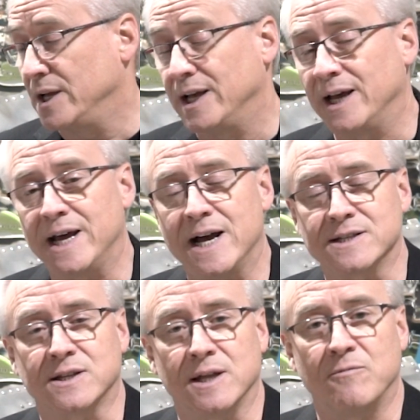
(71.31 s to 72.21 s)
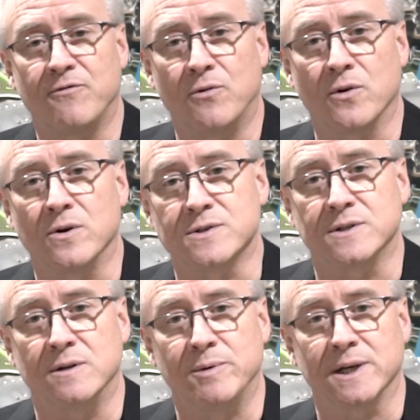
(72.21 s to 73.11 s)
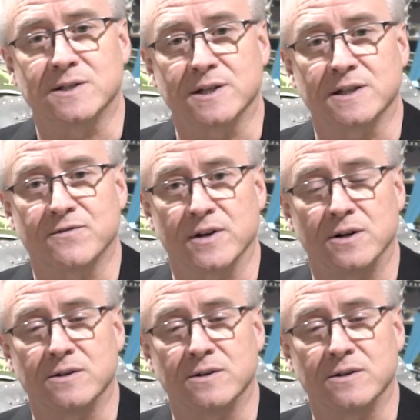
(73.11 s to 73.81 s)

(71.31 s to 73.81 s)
and ask them for those big six-figure,